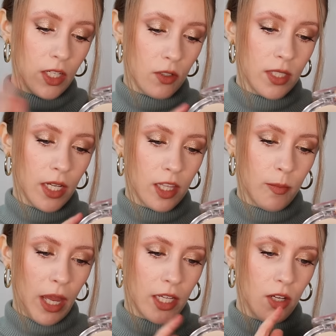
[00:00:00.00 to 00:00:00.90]
They do say on the
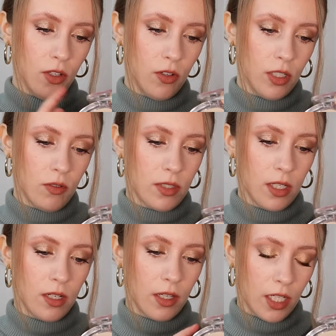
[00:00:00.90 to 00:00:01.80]
back here you can use
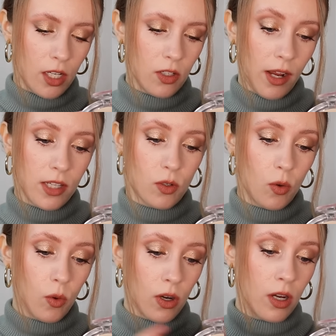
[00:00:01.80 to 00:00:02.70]
it on the under eyes
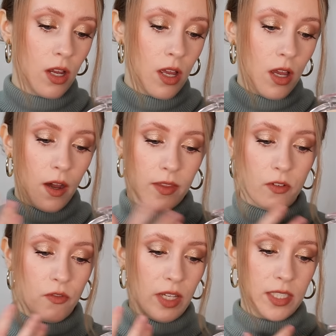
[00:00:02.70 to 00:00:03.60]
or on
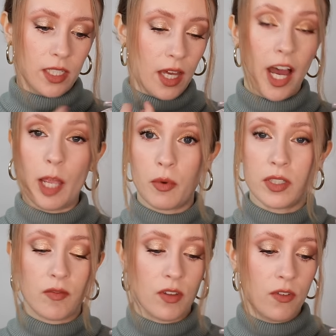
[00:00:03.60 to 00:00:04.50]
the face, like the high
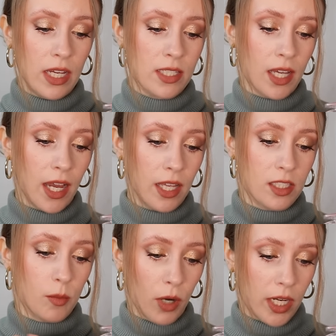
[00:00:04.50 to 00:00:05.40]
points of the face,
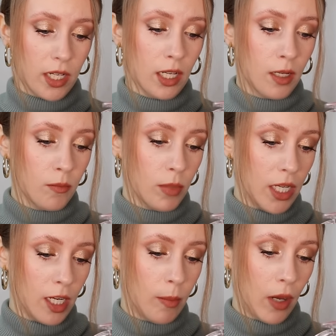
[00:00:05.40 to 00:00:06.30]
as a brightening
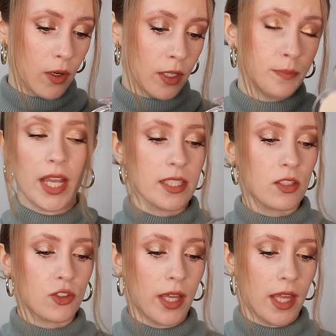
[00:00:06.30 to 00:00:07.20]
banana powder. I guess
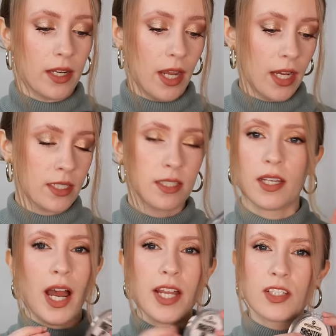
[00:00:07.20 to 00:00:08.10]
I'll try that next.
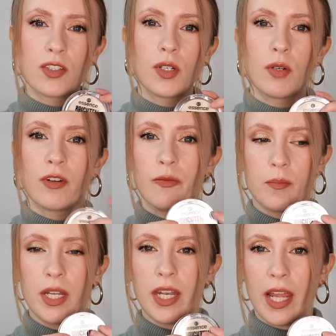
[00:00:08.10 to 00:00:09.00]
I just don't know if
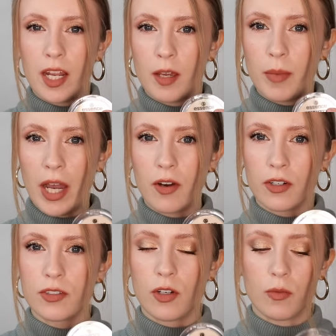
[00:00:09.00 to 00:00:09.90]
banana
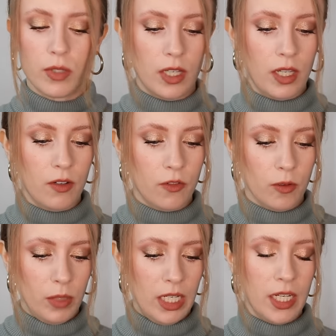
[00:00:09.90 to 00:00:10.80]
powders are really for
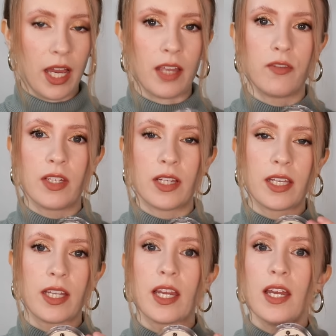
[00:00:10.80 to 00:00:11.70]
me. I feel
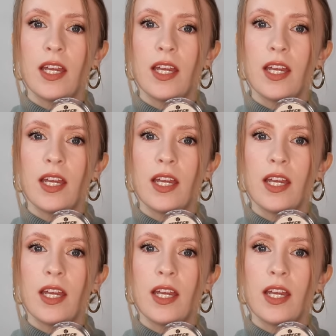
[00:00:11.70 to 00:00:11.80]
like like